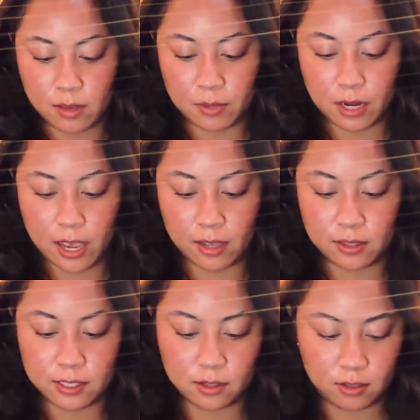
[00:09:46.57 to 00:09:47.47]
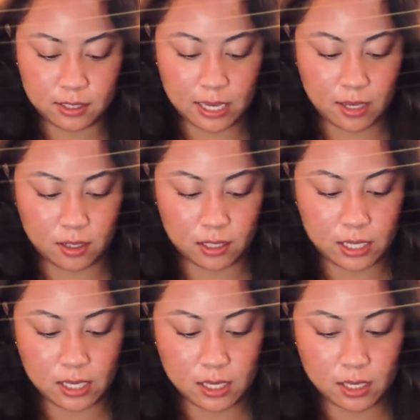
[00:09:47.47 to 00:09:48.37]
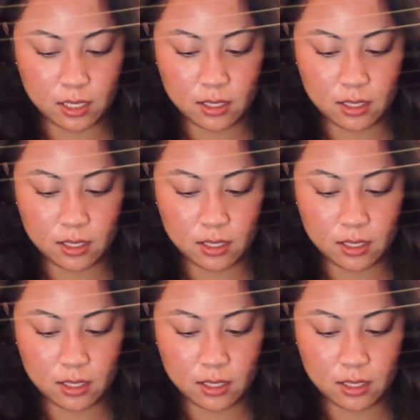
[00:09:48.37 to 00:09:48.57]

I'm going to add this little dangly